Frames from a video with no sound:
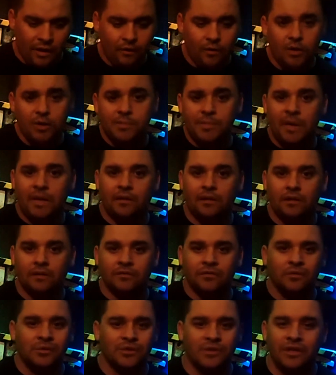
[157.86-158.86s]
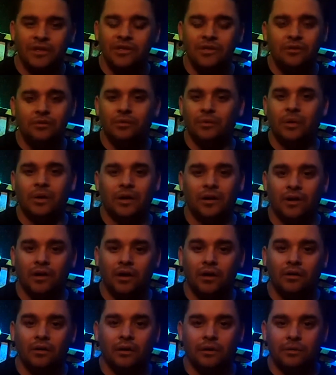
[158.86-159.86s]
arrows painted on the floor, so I knew where to
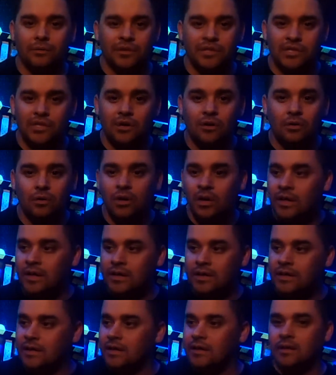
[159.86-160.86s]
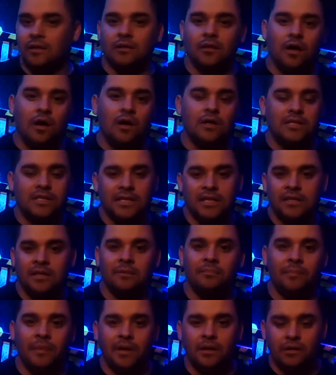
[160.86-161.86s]
go. There was no getting lost
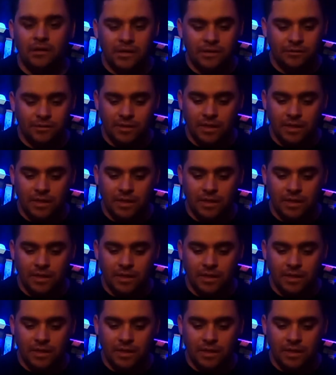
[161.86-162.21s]
in the mirrors.